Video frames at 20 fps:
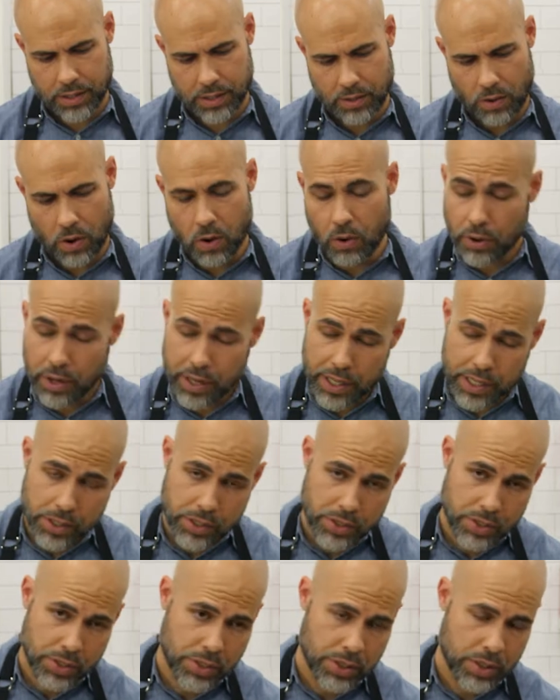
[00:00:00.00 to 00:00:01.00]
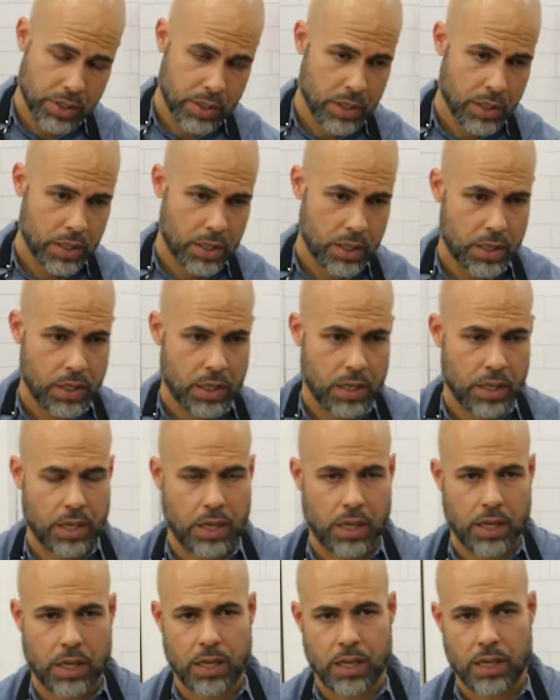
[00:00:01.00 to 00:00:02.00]
orange,
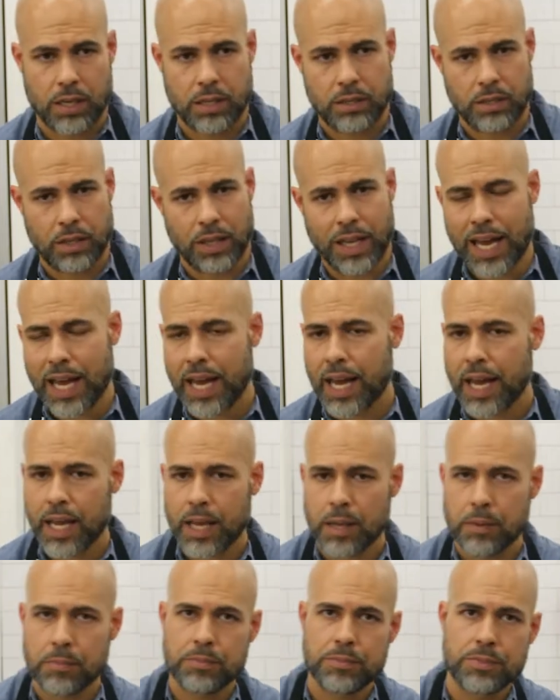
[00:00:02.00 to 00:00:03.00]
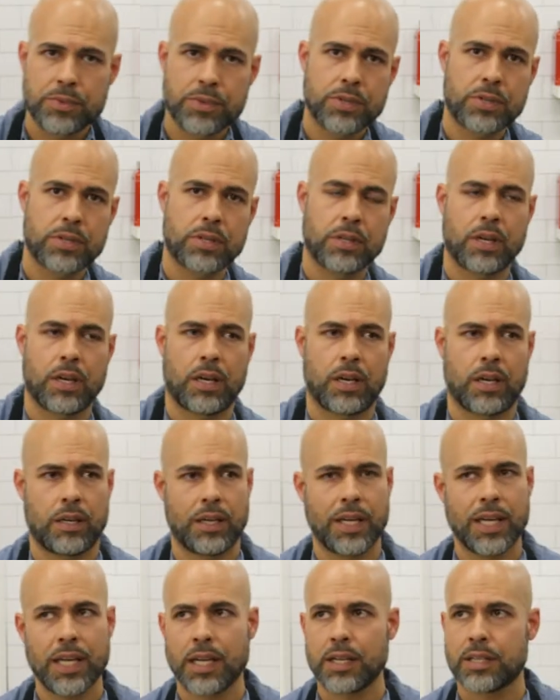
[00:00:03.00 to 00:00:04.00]
limes,
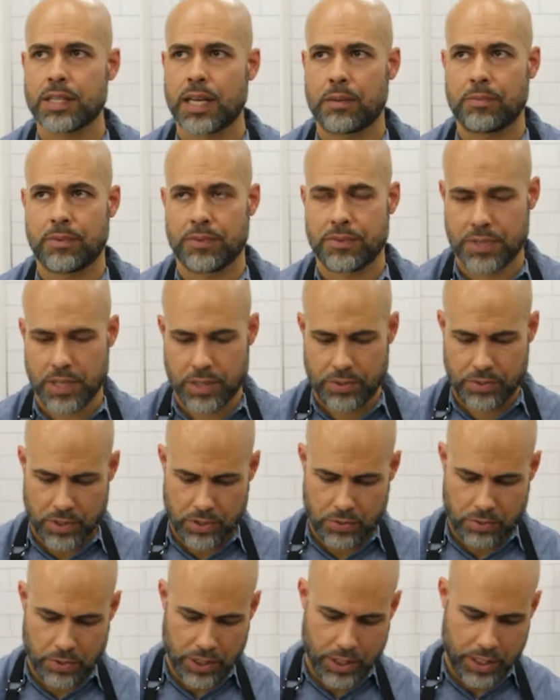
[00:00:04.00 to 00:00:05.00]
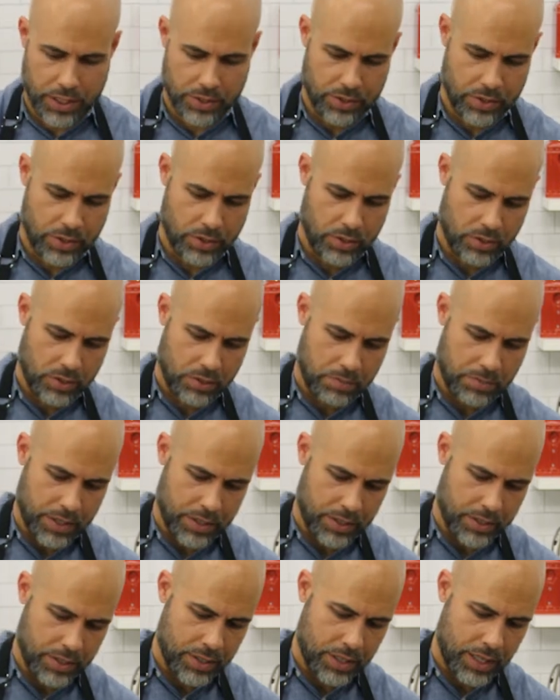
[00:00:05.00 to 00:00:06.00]
any type of citrus really is used,
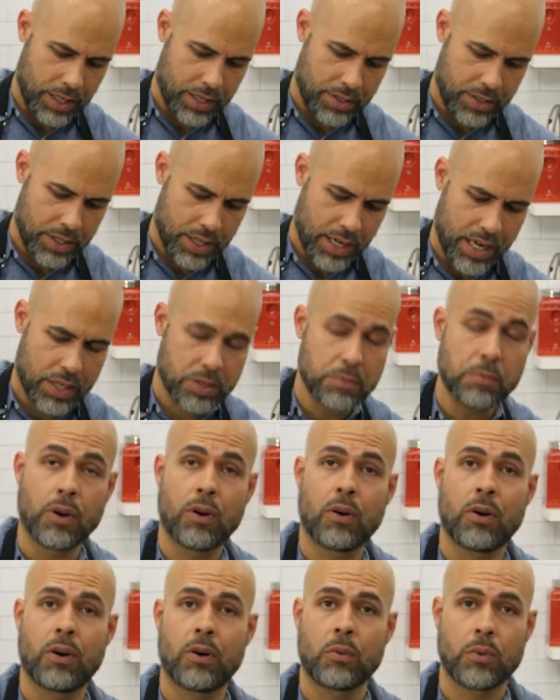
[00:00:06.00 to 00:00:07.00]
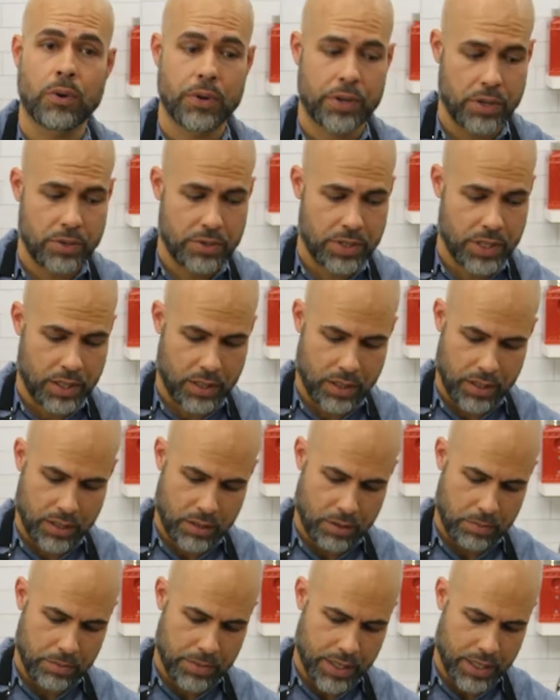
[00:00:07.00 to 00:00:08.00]
but in today's mojo, we're using a
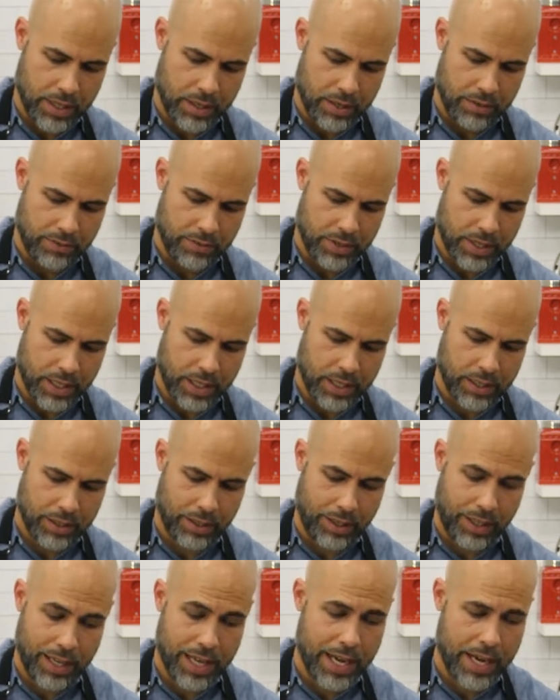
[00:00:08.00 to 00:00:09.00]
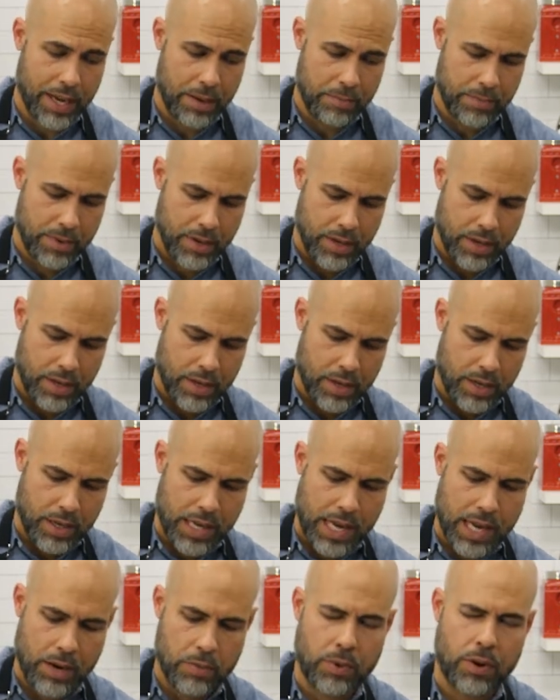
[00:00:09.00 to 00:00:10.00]
little bit of lime,
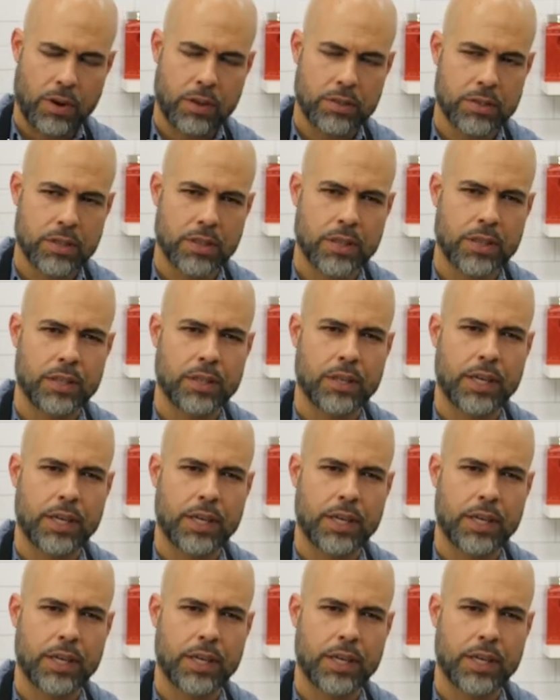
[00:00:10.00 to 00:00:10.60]
and we're also gonna